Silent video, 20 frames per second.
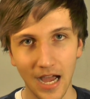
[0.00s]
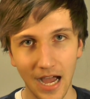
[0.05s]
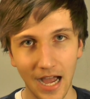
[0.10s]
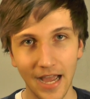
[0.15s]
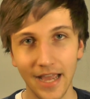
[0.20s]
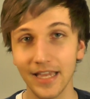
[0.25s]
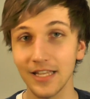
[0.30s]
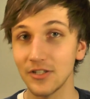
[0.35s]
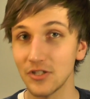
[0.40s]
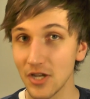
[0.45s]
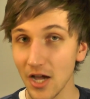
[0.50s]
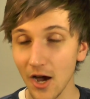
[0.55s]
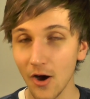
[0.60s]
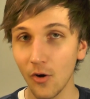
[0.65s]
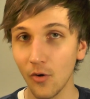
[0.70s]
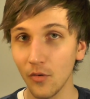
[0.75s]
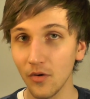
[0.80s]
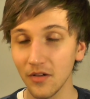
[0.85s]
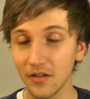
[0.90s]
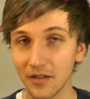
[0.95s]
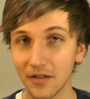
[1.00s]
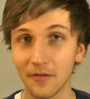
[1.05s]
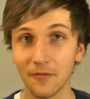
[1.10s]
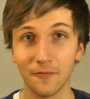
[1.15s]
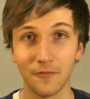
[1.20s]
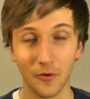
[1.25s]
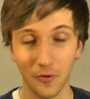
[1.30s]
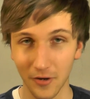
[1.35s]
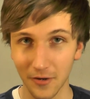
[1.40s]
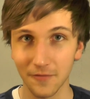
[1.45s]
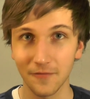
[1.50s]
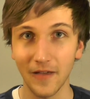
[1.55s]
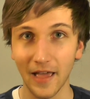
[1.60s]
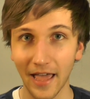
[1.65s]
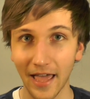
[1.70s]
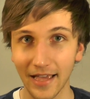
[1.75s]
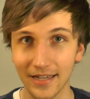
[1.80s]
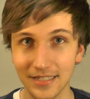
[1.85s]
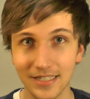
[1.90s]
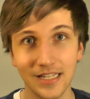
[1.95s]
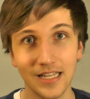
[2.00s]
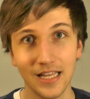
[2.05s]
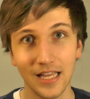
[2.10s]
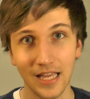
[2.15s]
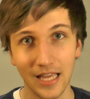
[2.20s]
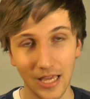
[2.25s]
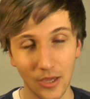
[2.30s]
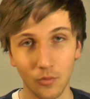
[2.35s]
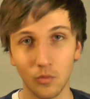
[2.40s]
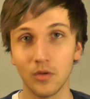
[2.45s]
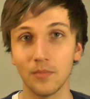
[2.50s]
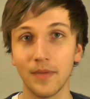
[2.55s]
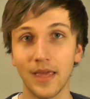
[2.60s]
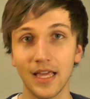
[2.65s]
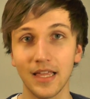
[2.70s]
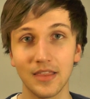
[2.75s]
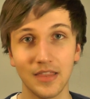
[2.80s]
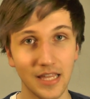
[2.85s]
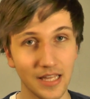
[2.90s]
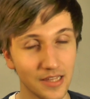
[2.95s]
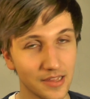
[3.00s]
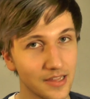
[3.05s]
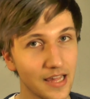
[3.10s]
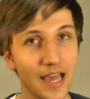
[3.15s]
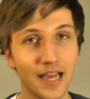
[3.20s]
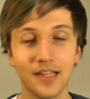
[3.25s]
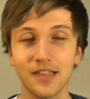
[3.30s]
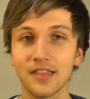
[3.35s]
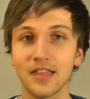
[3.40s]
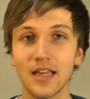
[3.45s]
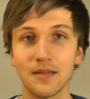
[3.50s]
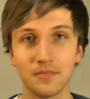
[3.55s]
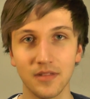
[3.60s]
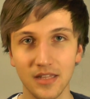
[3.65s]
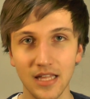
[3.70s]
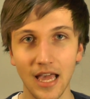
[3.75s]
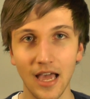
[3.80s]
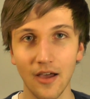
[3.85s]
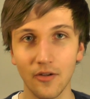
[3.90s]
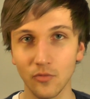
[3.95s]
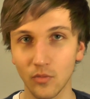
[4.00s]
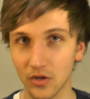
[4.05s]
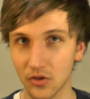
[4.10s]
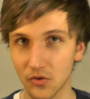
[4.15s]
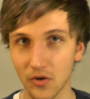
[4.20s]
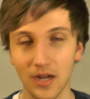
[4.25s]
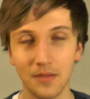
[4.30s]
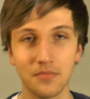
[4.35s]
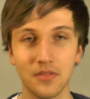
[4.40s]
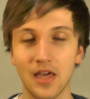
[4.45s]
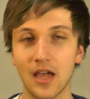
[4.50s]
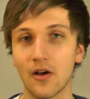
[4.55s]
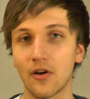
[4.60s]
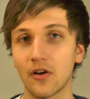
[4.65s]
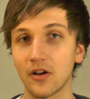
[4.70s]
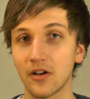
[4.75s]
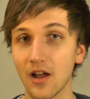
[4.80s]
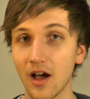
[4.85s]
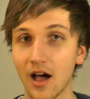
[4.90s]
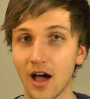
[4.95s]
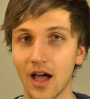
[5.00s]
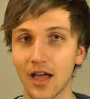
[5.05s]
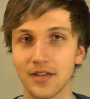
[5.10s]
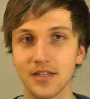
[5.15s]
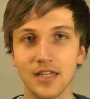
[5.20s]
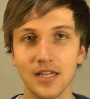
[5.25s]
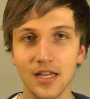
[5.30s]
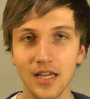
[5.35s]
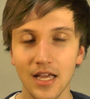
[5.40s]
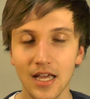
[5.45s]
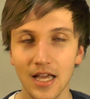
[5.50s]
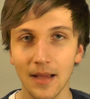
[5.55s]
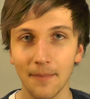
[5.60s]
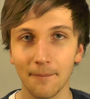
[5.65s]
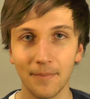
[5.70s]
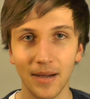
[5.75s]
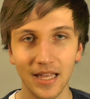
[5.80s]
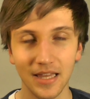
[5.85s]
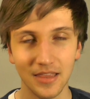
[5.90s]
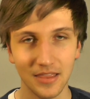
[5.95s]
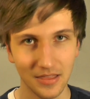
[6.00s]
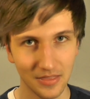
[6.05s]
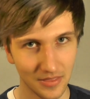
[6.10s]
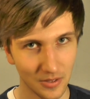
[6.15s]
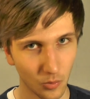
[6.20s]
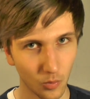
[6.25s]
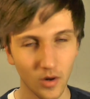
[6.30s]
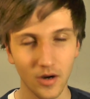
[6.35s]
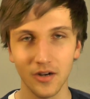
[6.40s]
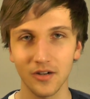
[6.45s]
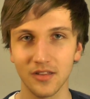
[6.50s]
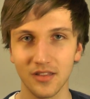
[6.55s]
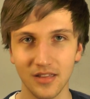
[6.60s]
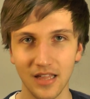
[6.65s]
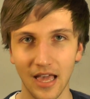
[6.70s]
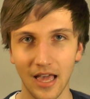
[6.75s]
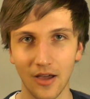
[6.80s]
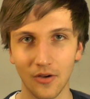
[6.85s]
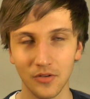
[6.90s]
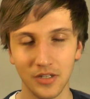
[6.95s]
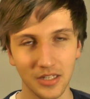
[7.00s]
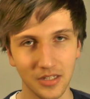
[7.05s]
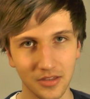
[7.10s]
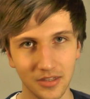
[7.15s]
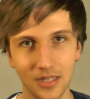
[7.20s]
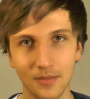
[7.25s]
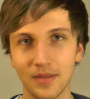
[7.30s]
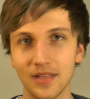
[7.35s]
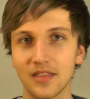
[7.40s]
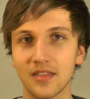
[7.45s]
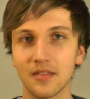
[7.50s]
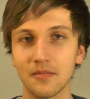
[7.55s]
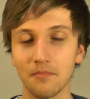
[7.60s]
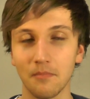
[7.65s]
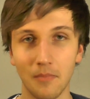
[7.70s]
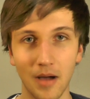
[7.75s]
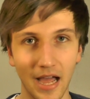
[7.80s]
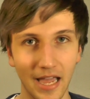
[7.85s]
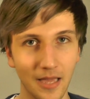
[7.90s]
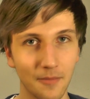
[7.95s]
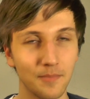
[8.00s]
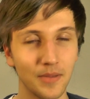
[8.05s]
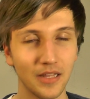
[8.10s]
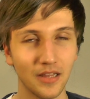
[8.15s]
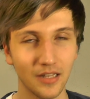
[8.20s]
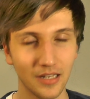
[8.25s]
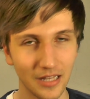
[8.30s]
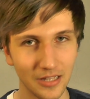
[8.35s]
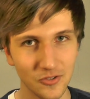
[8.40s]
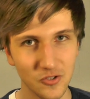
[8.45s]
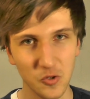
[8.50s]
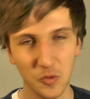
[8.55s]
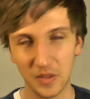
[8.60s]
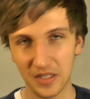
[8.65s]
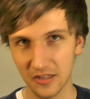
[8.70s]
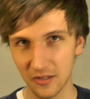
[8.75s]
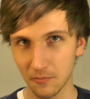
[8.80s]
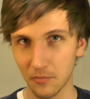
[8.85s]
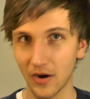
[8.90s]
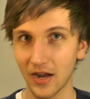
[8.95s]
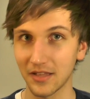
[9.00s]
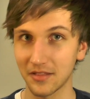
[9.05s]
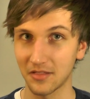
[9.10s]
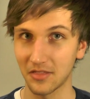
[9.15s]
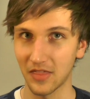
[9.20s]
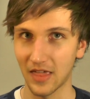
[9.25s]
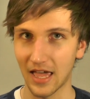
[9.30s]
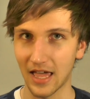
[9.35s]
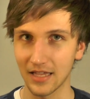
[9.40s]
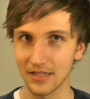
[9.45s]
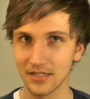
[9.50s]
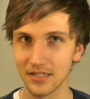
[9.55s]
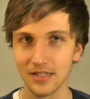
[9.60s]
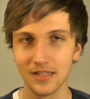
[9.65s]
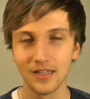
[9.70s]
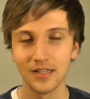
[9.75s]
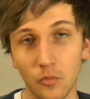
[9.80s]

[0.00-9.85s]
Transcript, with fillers: I know for a fact it will make the exact same sound whether I'm there or not, but the word sound limits my ability to express that.